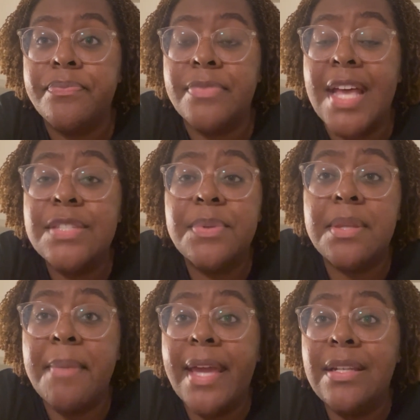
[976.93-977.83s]
That's what
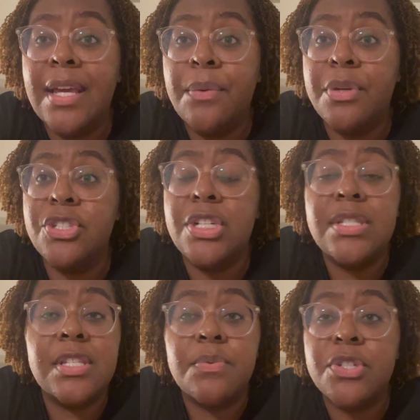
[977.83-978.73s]
the man did when
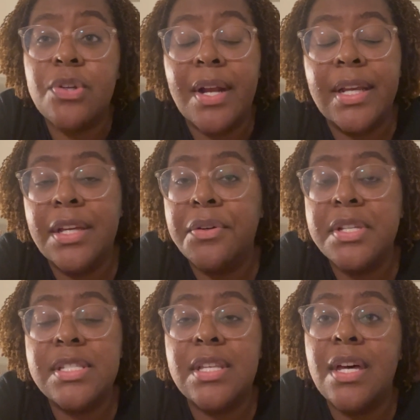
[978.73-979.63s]
Jesus was trying to heal
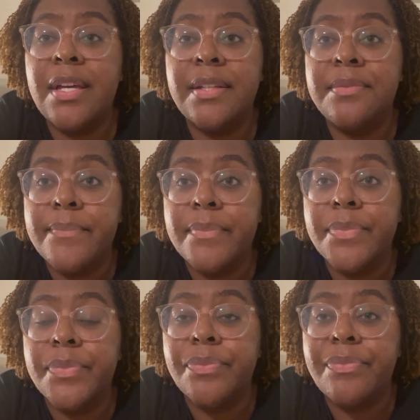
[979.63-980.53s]
his son.
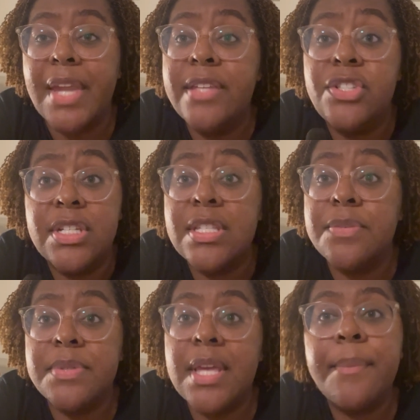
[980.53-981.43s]
And Jesus
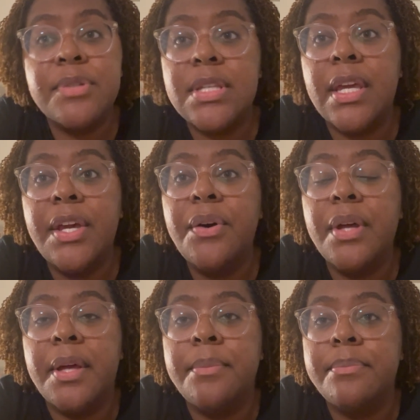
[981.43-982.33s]
was able to heal
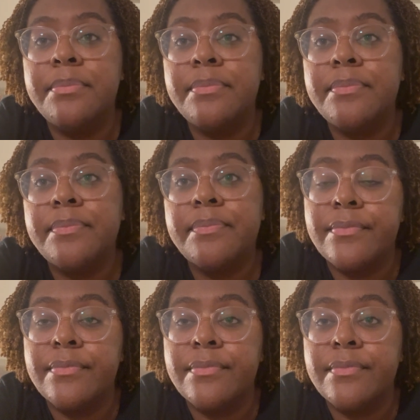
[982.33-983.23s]
him
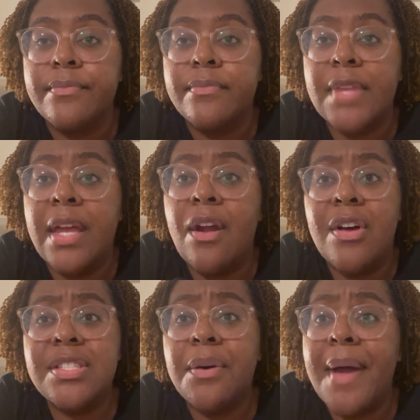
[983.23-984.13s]
and
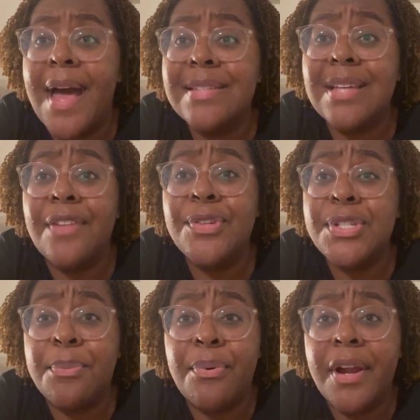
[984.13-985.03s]
also ask others
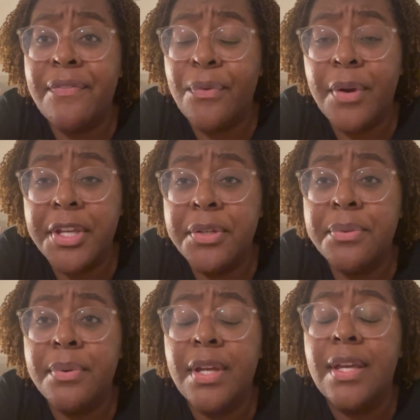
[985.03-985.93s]
to pray for you
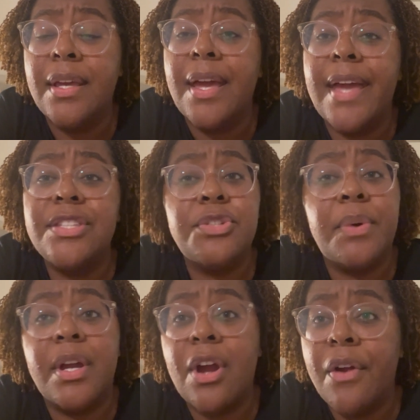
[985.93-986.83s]
and to
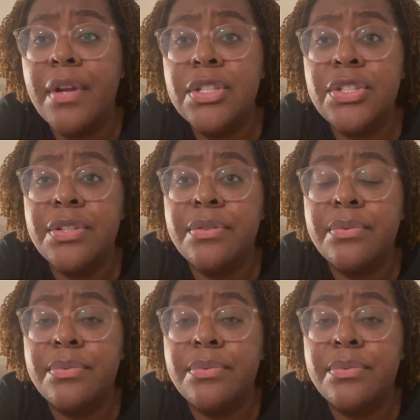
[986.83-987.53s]
encourage you.